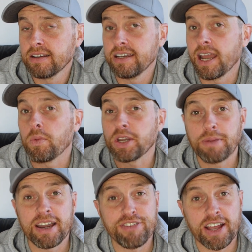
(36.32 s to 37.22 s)
Now, which
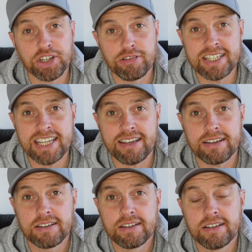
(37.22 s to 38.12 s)
manufacturer is
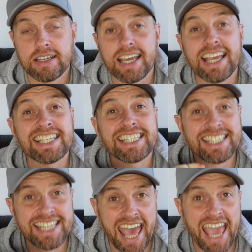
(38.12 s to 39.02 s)
it? It's
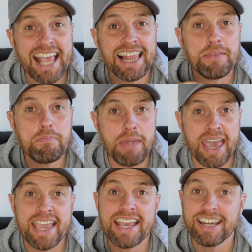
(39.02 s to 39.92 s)

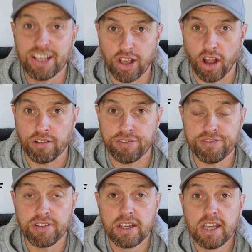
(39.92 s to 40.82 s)
Taylormade
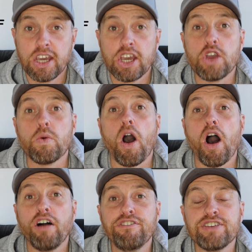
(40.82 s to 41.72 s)
Golf, who
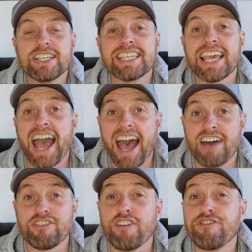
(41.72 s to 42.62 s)
obviously
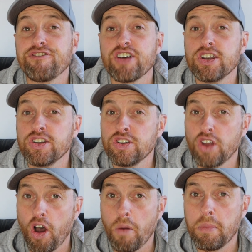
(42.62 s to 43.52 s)
have a
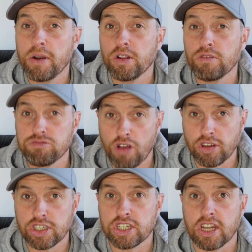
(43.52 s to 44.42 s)
phenomenal
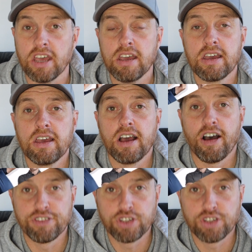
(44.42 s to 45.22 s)
roster of